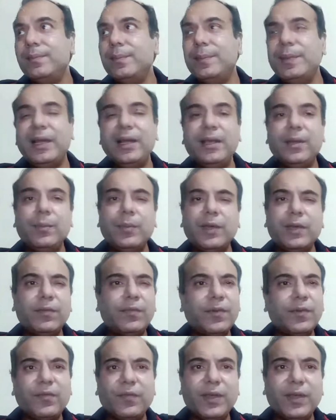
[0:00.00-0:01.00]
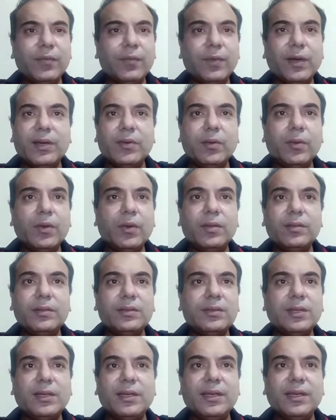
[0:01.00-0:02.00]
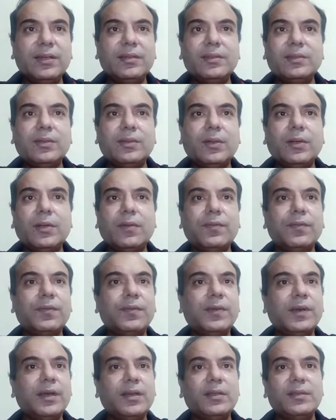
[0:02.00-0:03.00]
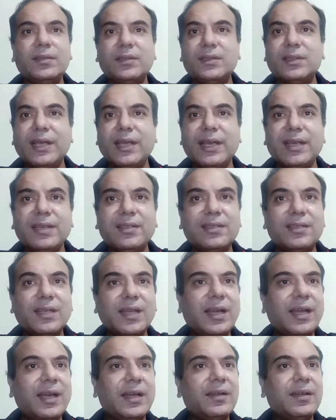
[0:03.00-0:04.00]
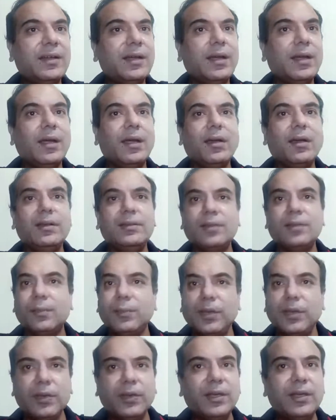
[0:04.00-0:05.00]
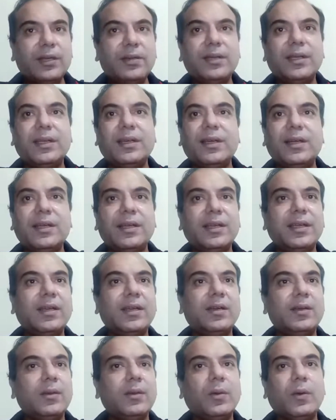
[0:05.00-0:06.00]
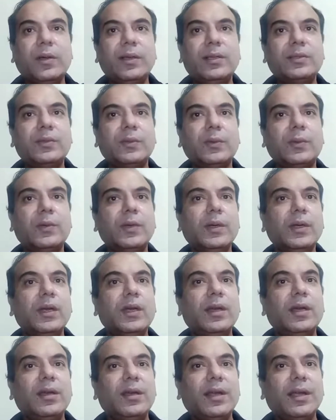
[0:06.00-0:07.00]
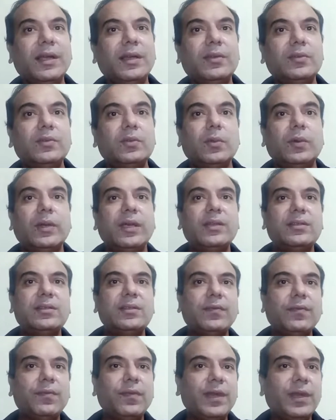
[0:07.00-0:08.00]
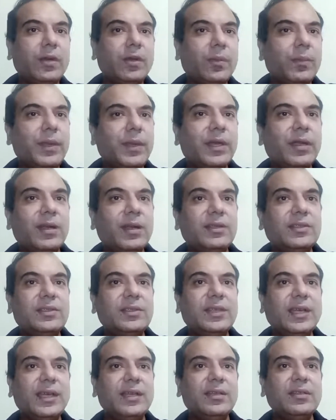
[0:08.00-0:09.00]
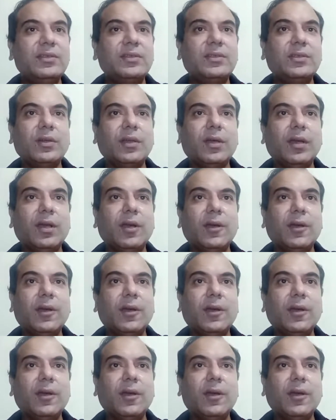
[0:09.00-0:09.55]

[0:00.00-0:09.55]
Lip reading: believe me 51 or certain sort of states and some union territory also. Right. So it's a phenomenal change